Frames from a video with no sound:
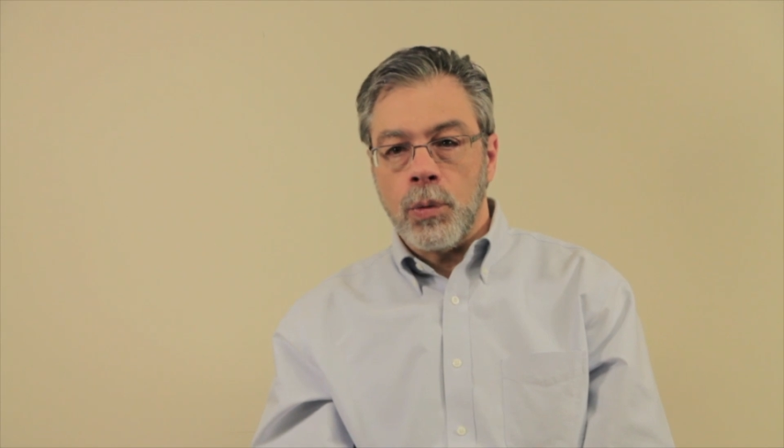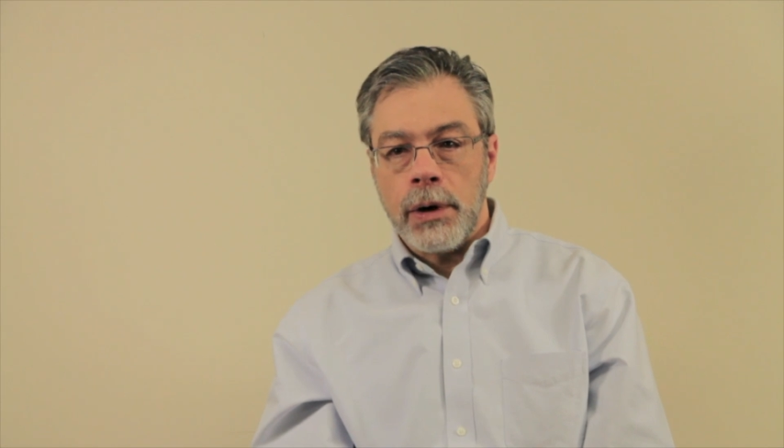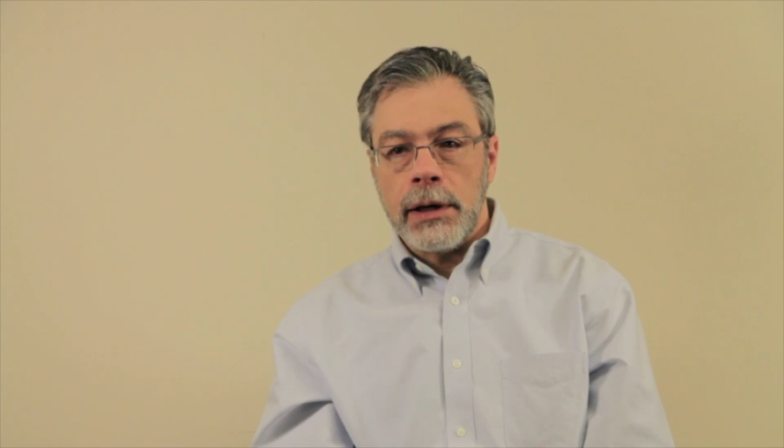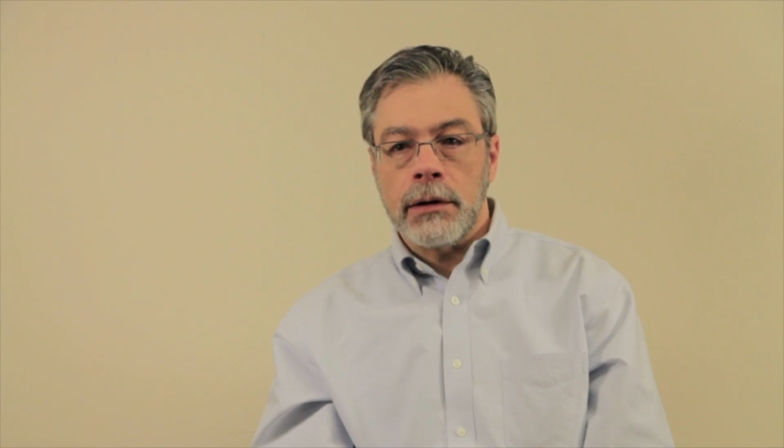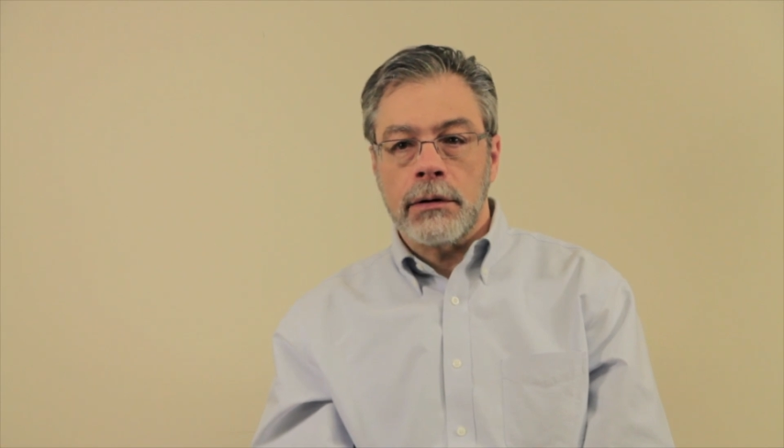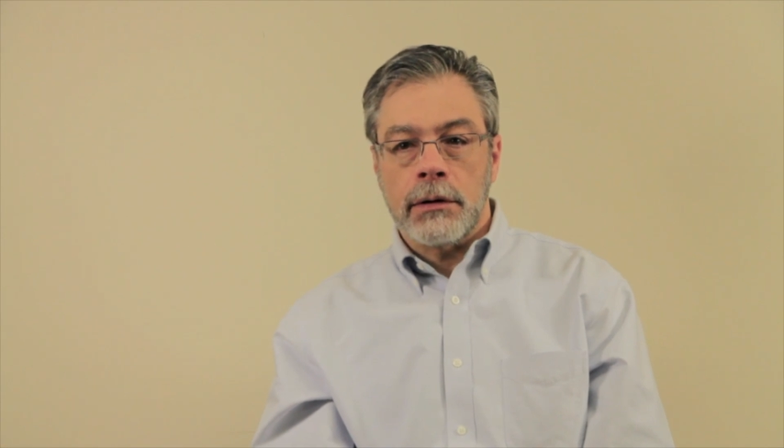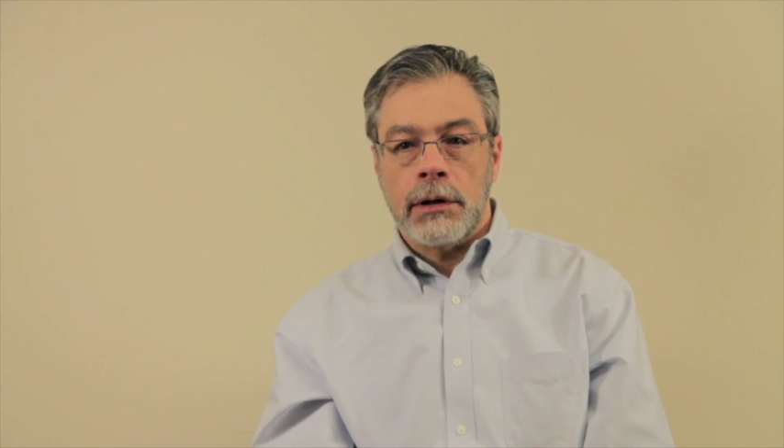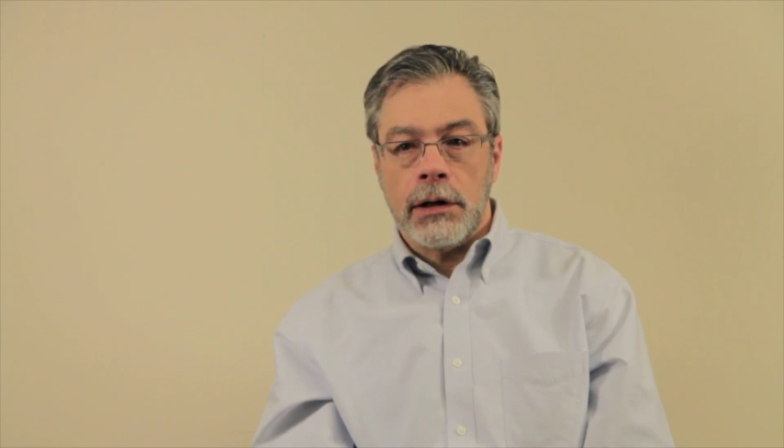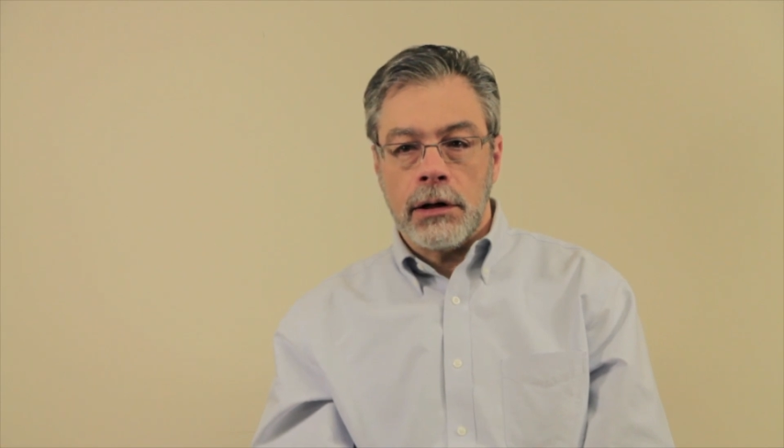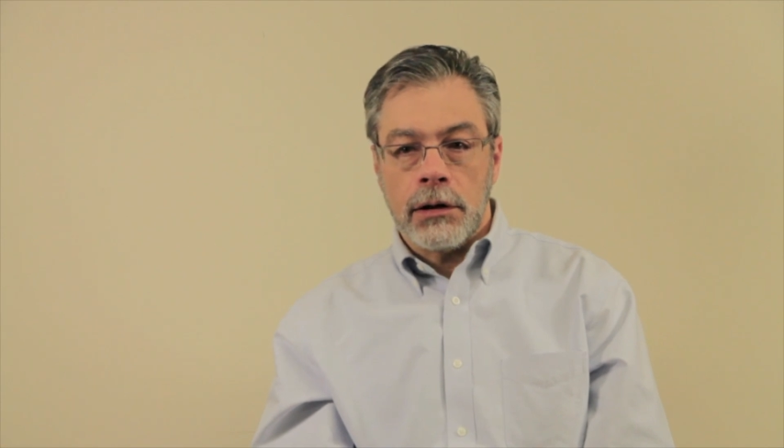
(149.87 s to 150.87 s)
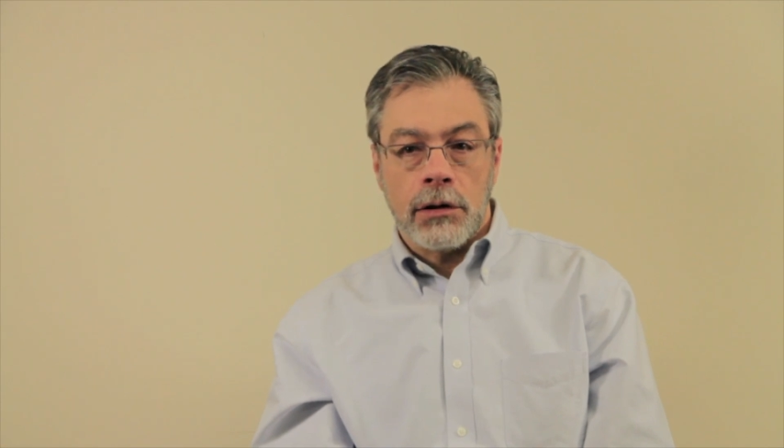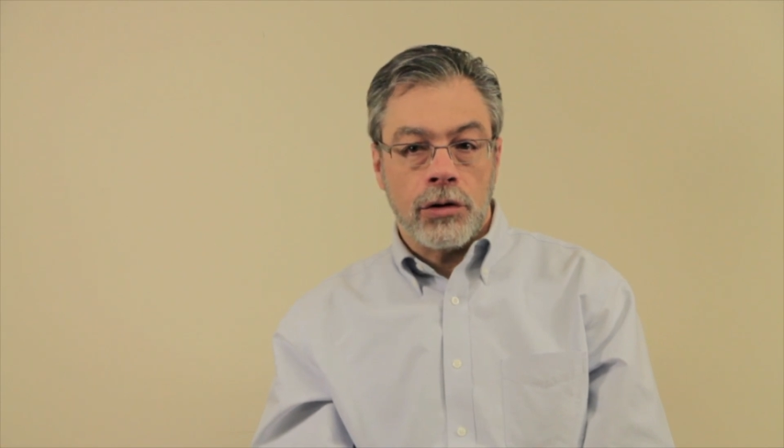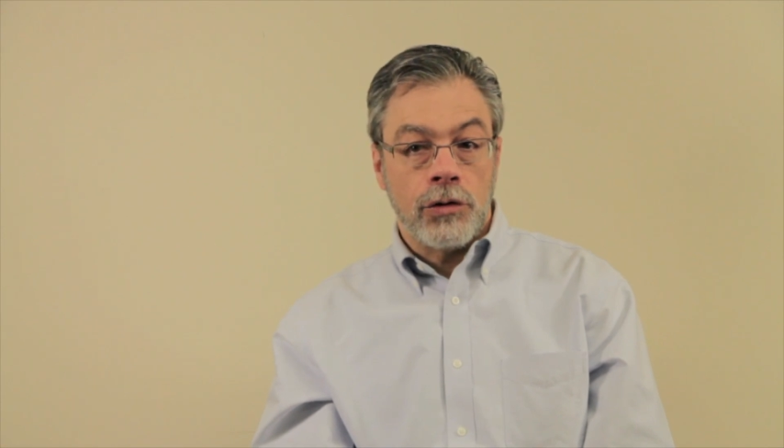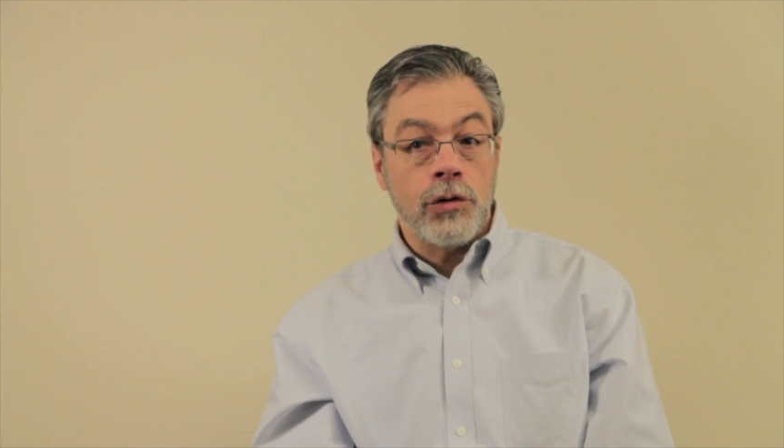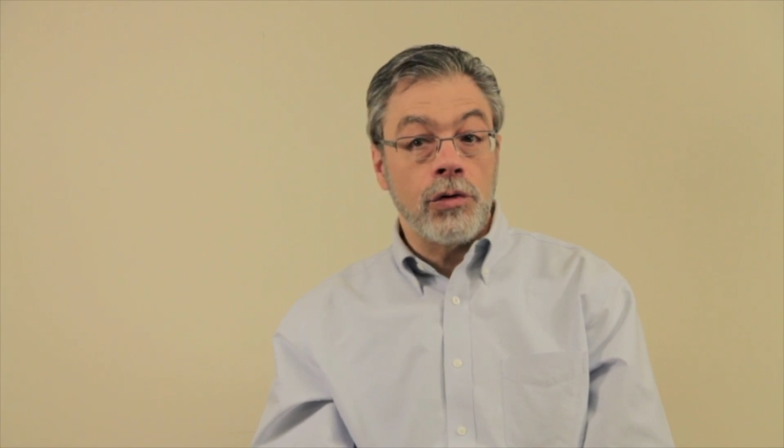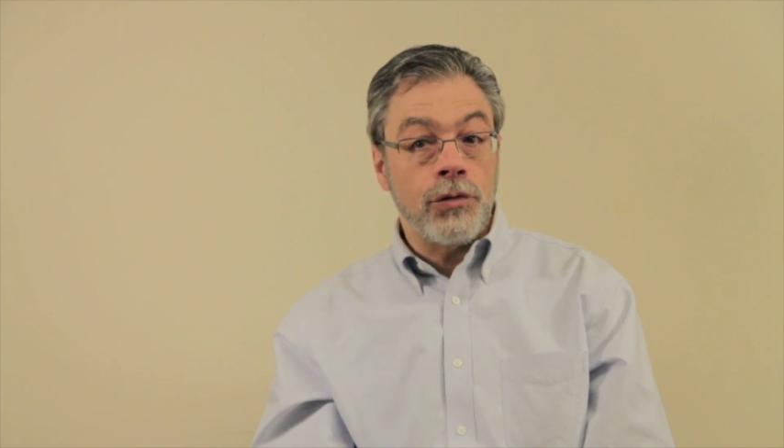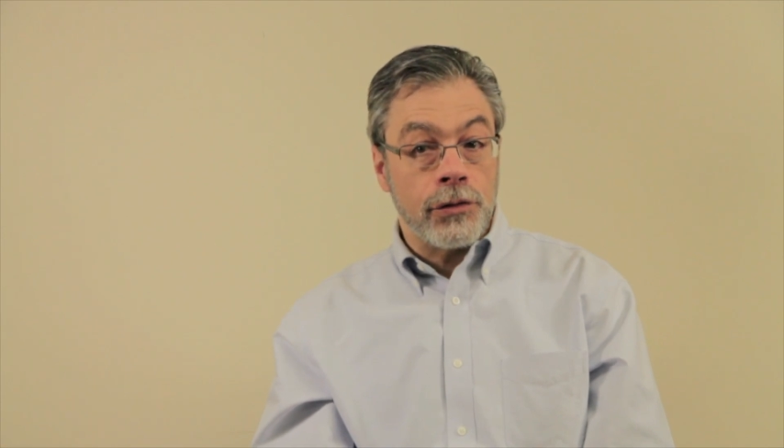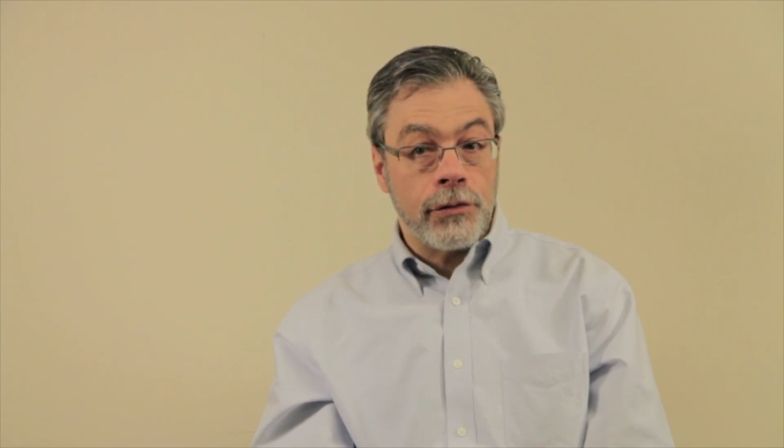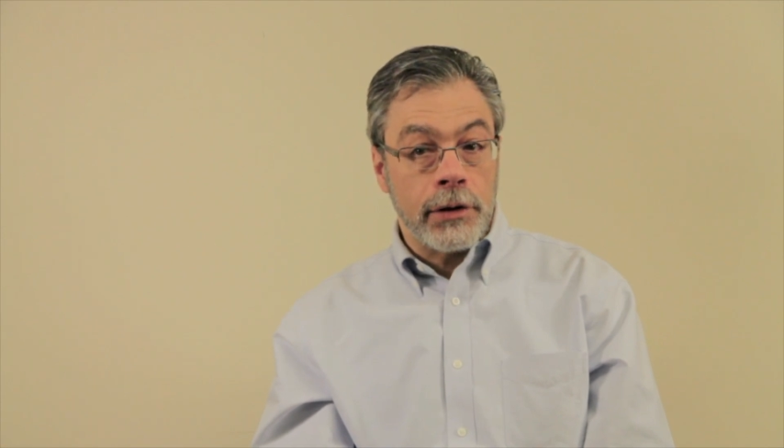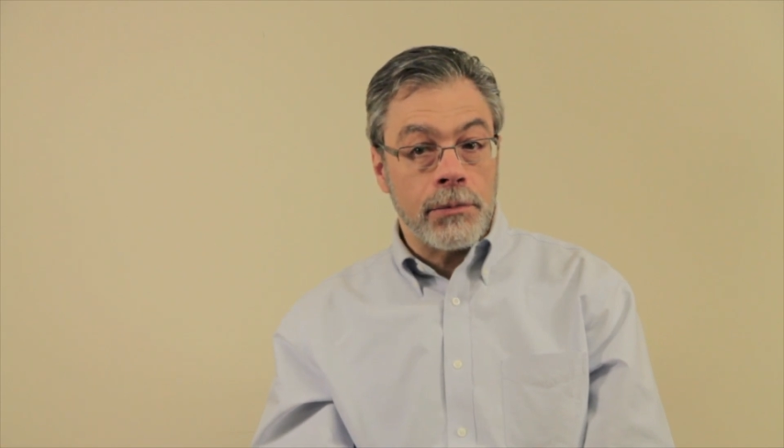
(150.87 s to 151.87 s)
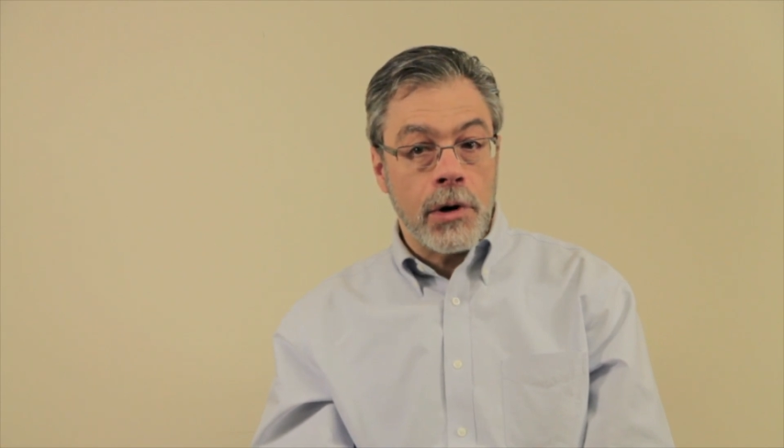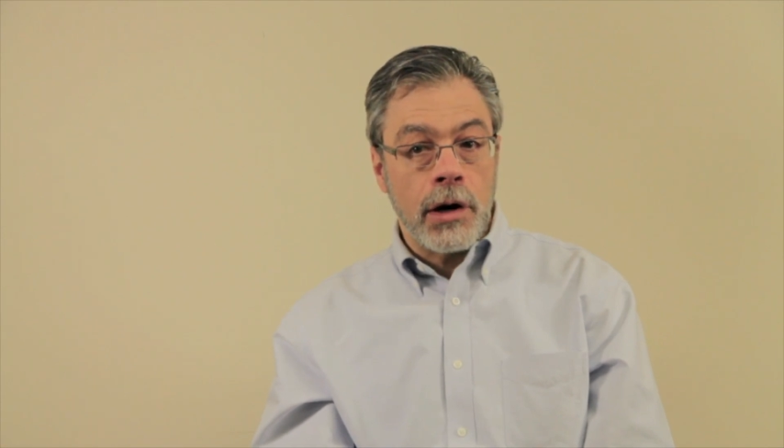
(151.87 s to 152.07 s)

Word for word: with the user in